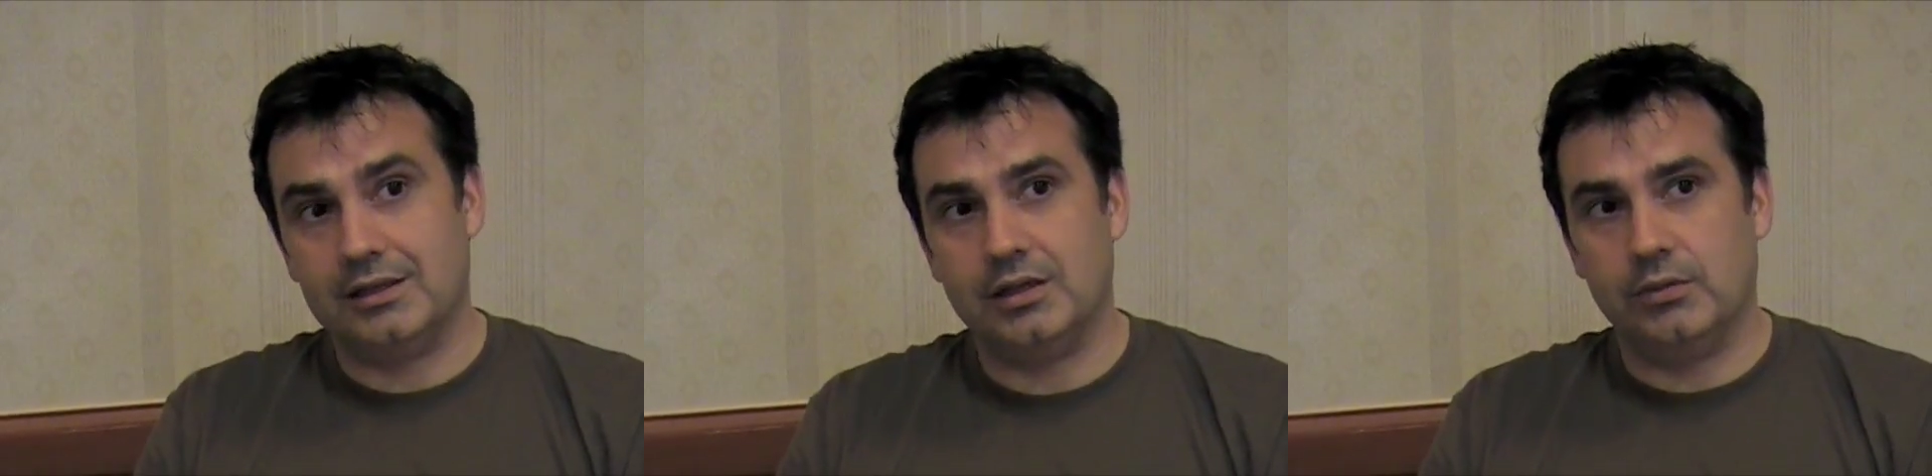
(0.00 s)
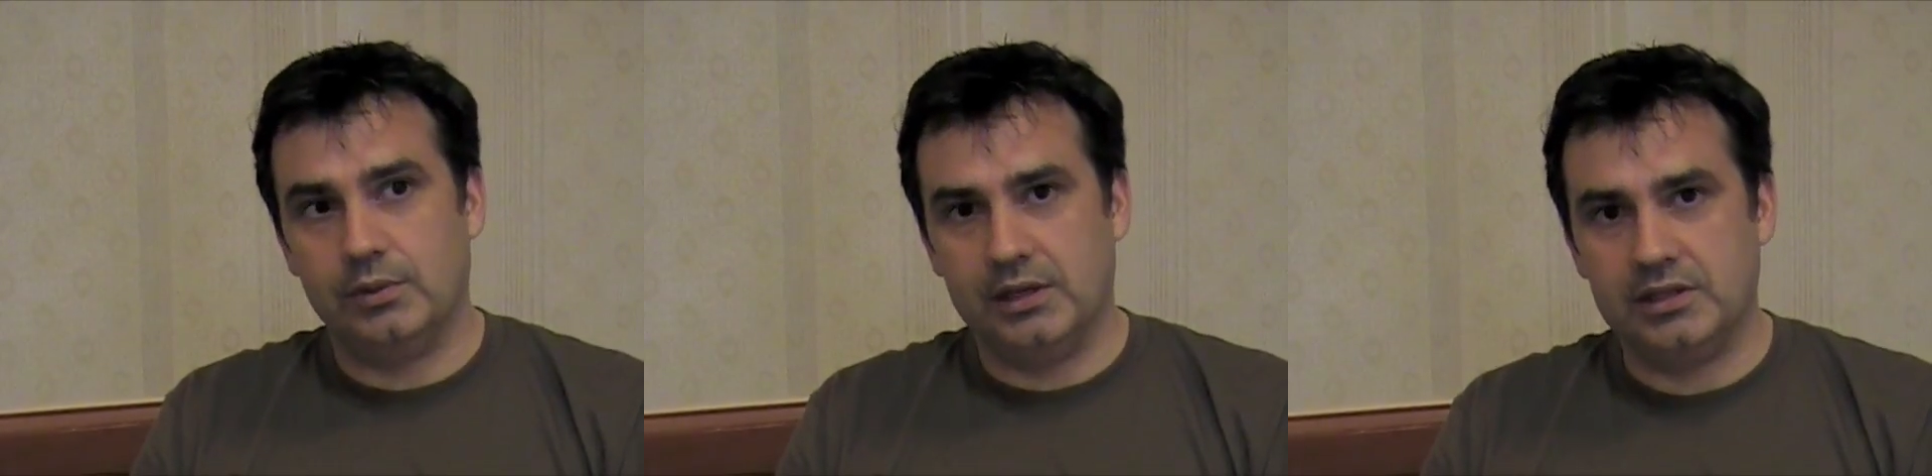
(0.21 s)
you
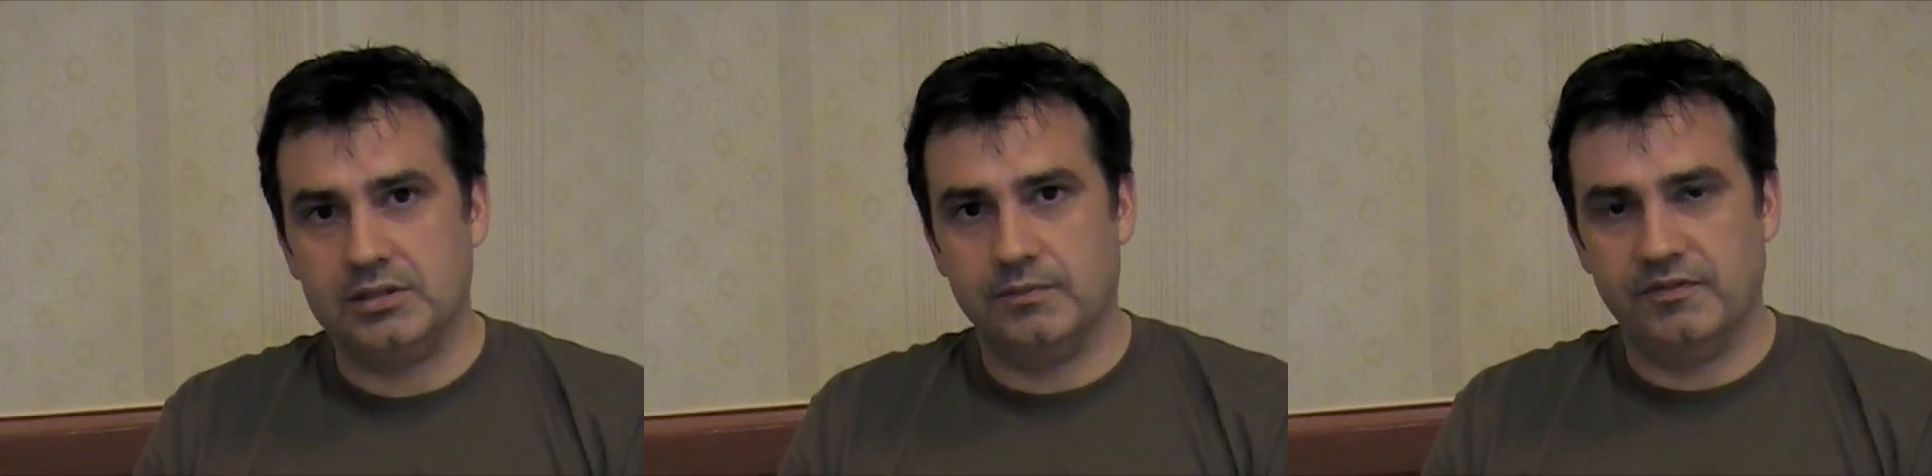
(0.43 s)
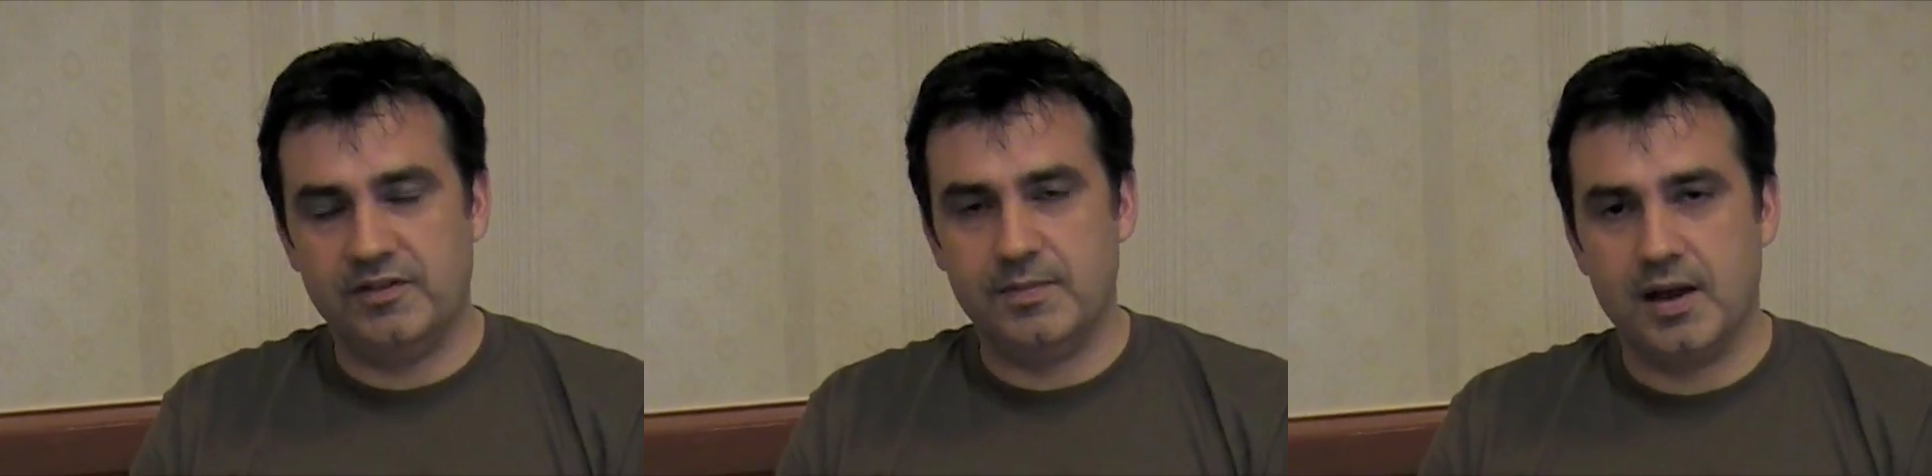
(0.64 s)
know, we need
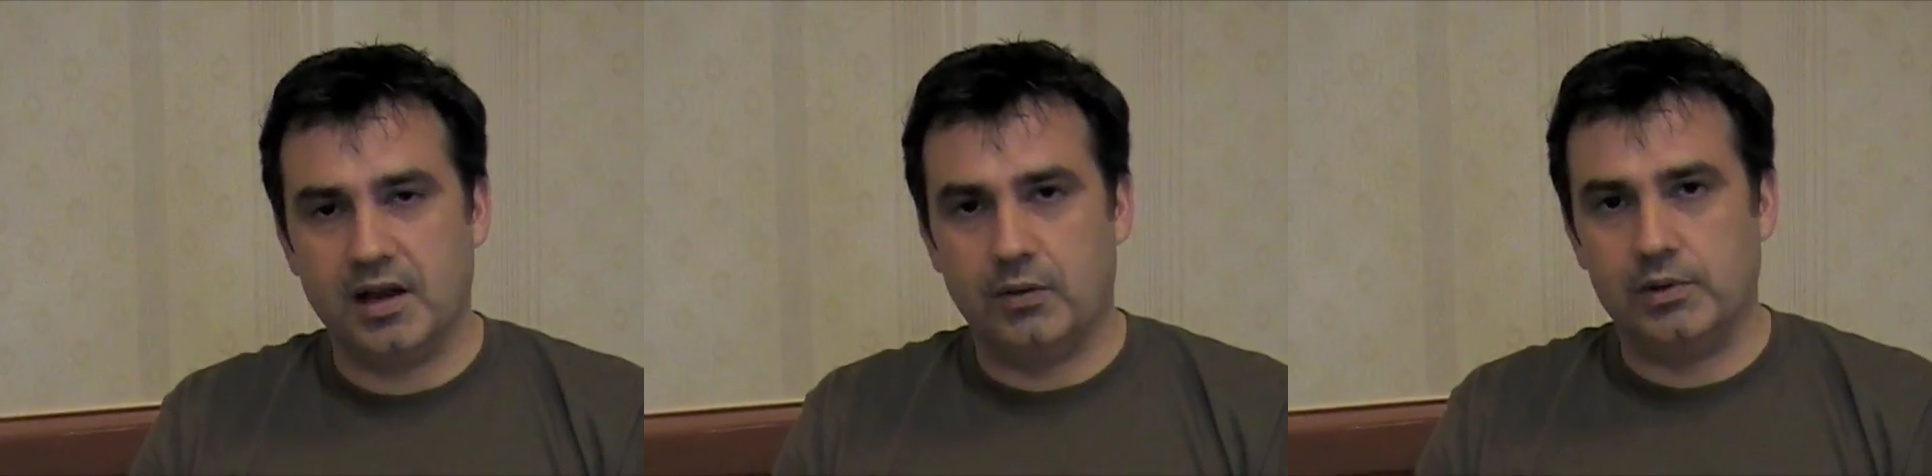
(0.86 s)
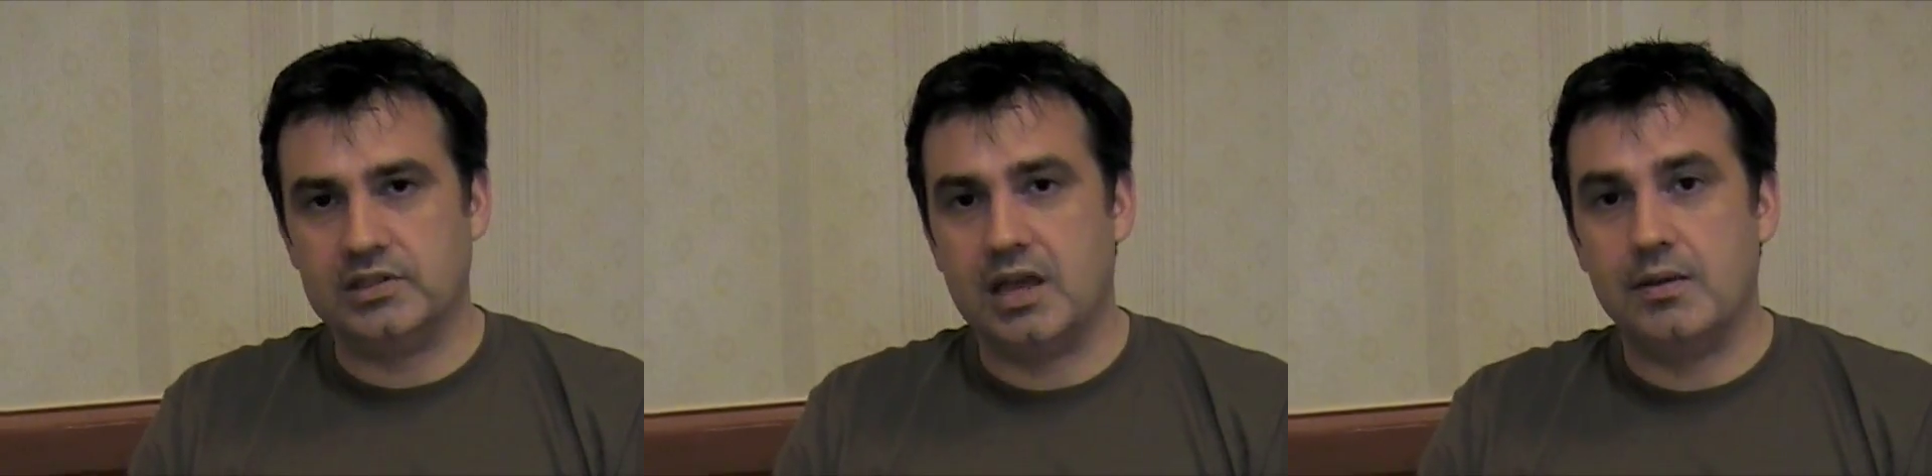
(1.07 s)
some feedback
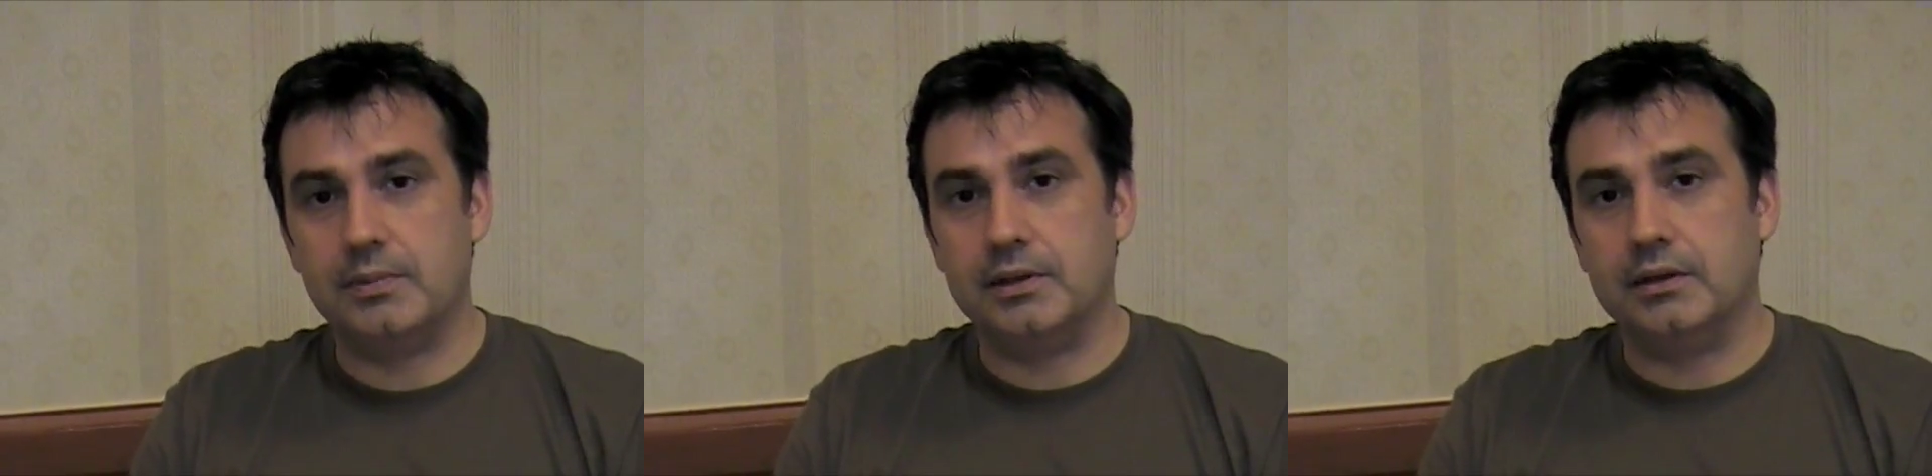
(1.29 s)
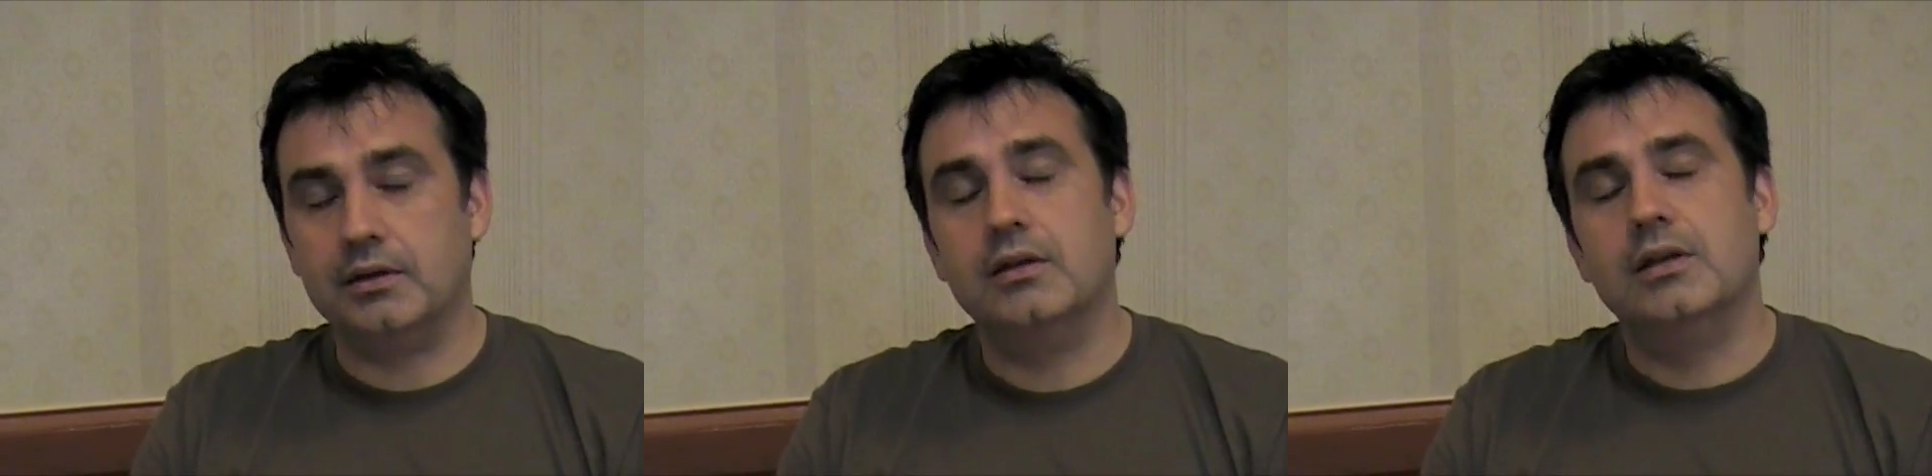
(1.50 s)
on what's happening.